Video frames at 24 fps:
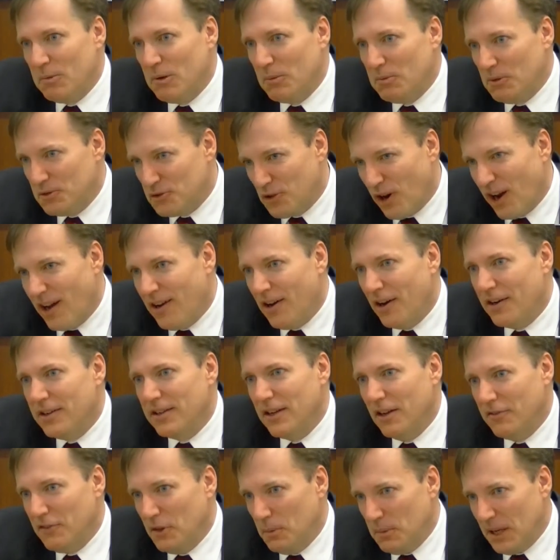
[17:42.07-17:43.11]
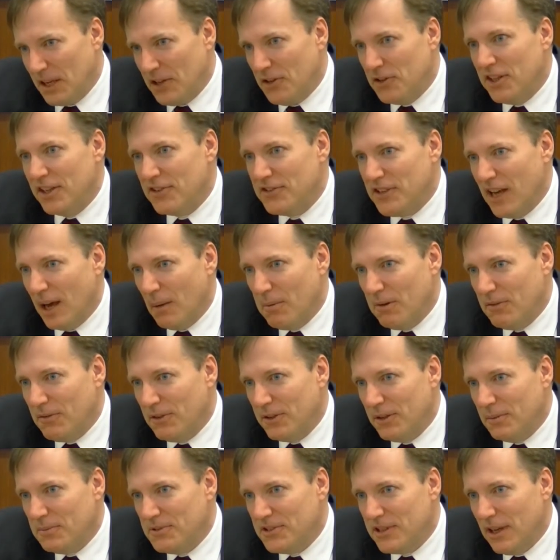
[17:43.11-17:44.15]
People who try hard enough, they make good things happen for
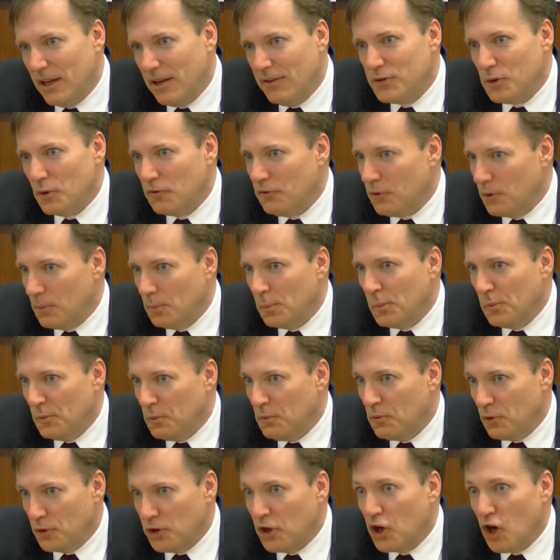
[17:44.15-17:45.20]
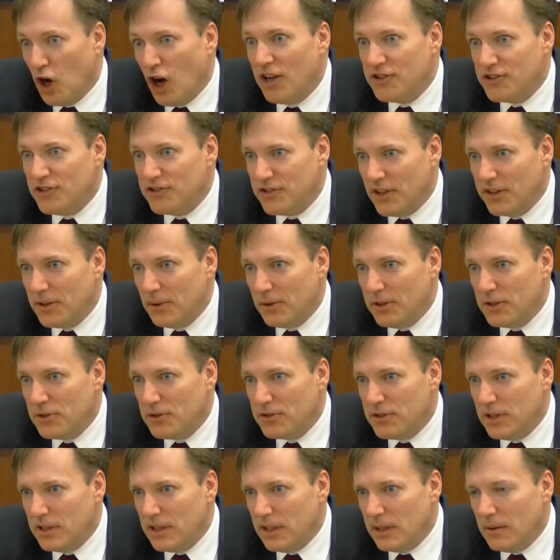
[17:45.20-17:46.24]
themselves or for, for the causes that they're
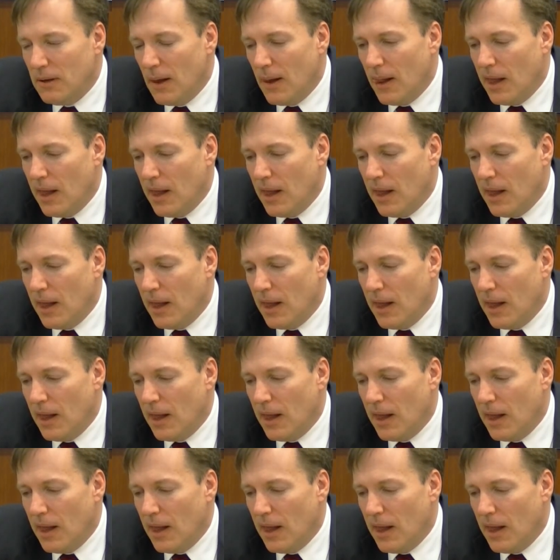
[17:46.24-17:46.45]
interested in.